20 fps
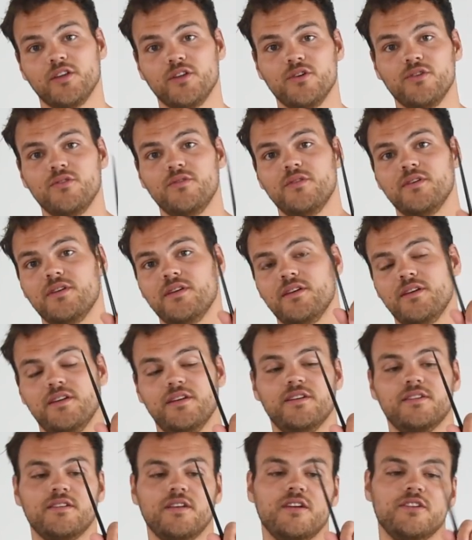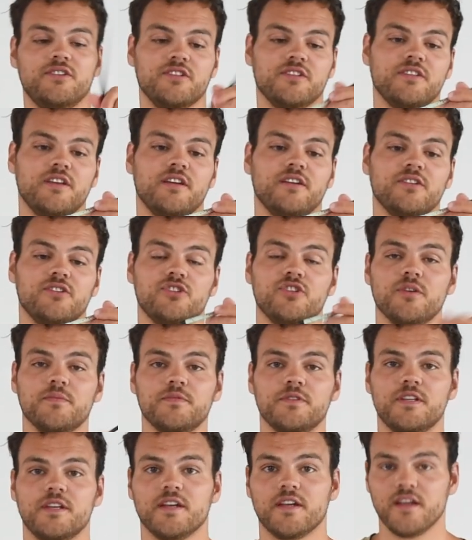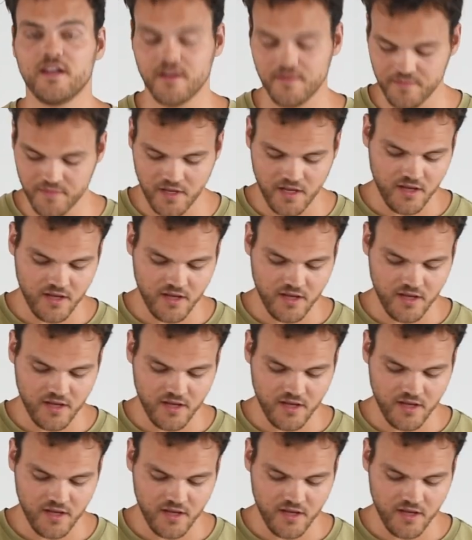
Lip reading: do is I just take a chopstick,